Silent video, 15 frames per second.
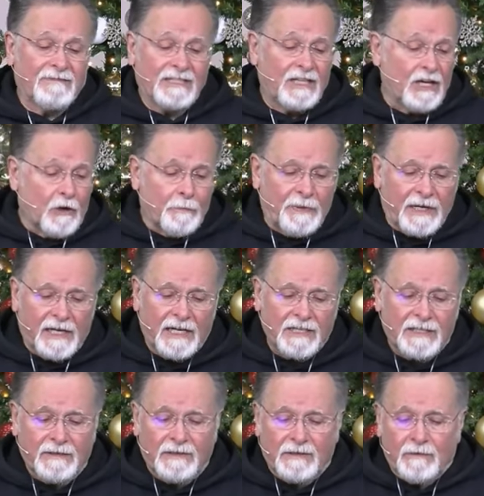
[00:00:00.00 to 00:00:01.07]
you know,
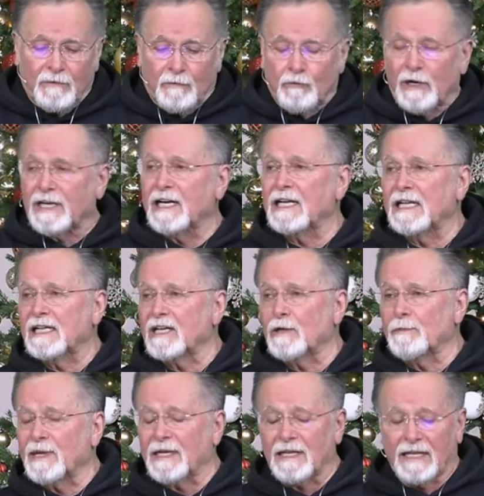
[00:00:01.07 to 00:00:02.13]
because we're running a
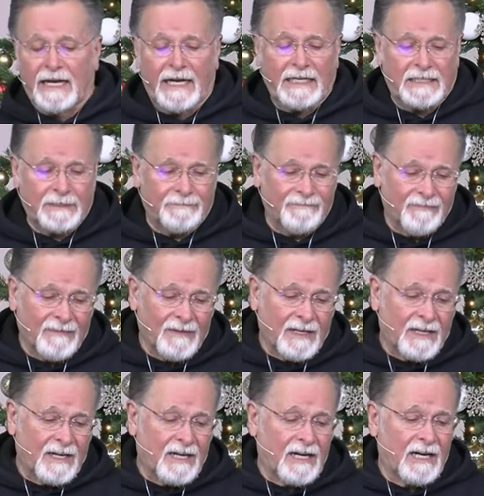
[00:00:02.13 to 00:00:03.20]
little bit late.
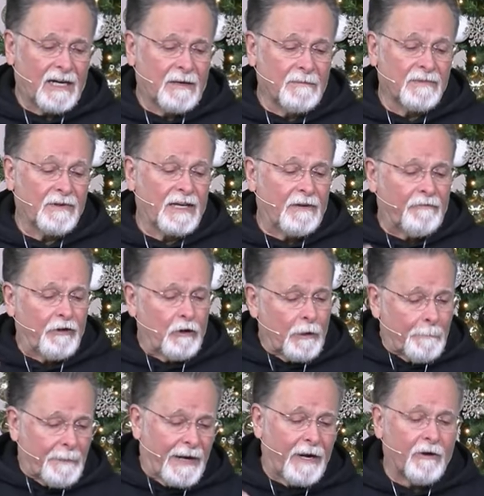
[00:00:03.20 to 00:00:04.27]
Um, if you're
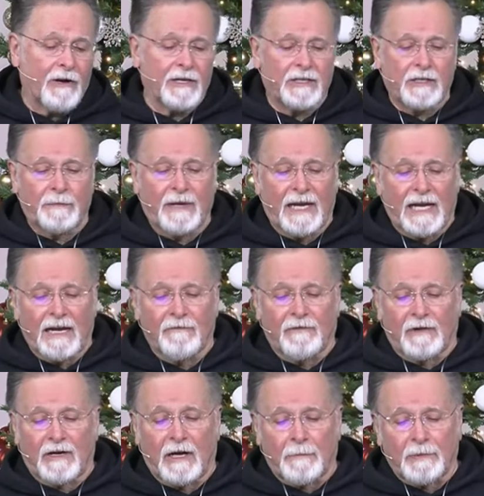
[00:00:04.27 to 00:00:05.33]
a parent, you may have
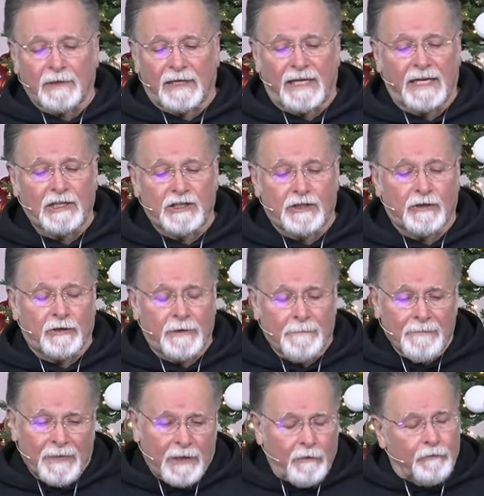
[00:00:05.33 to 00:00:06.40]
a couple kids who are,
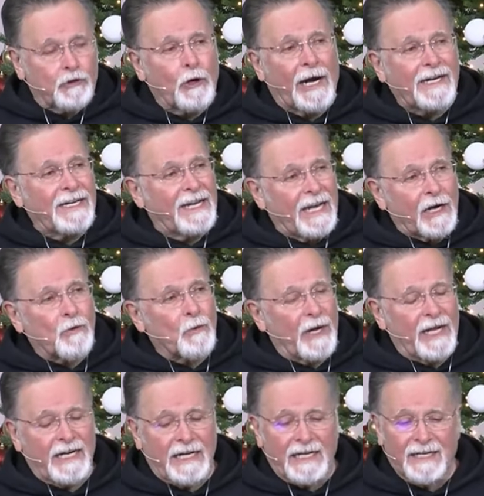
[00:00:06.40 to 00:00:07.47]
you've tried to get
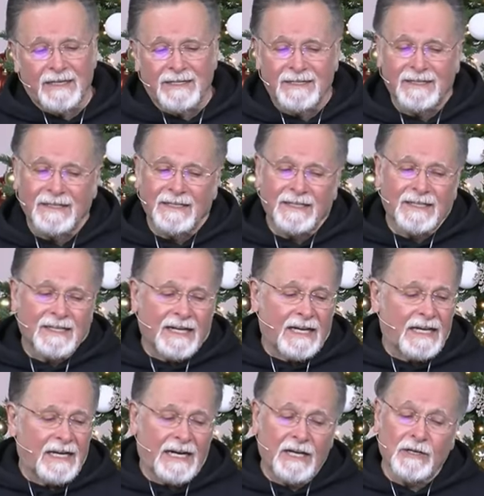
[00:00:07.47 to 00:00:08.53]
ready and
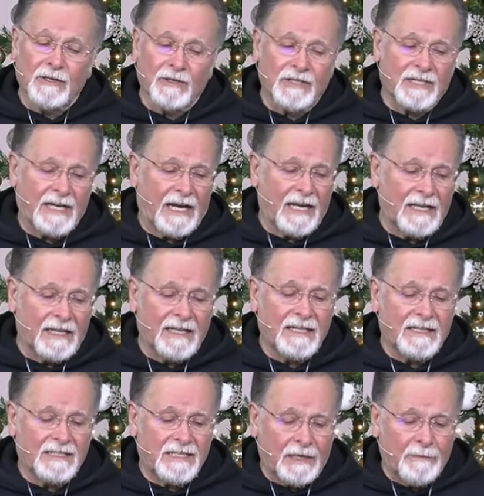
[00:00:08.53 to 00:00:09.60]
and I understand
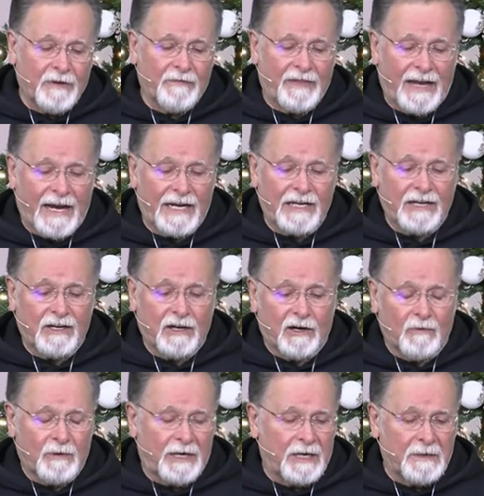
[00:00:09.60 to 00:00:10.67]
some of that. You
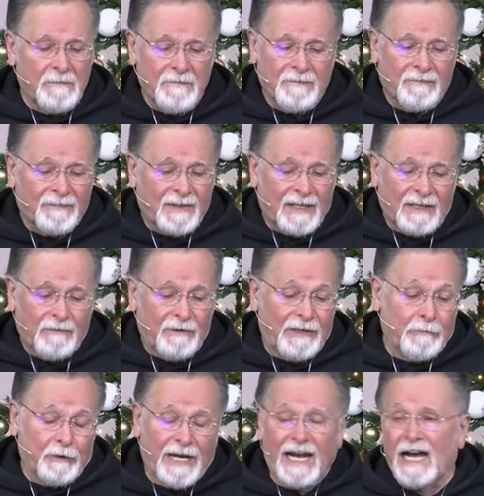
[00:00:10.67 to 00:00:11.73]
know, uh,
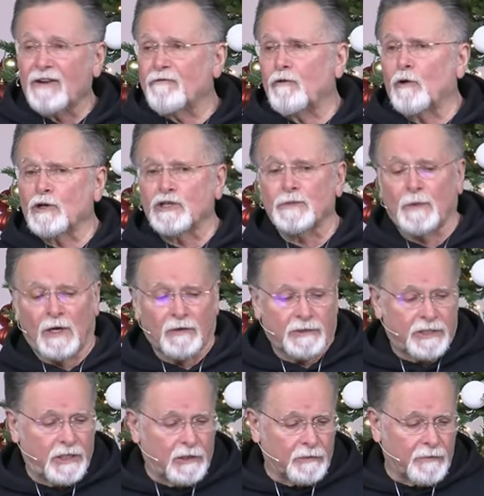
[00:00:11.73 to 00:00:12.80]
we, we had four small
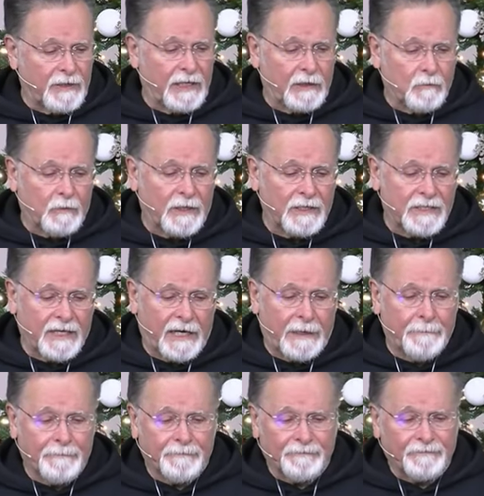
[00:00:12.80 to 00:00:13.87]
children at one
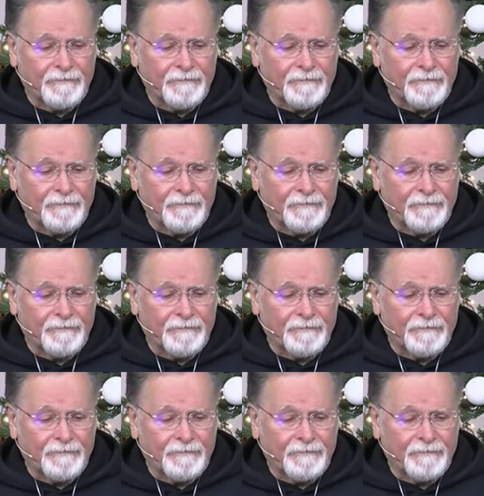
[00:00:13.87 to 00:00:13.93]
time.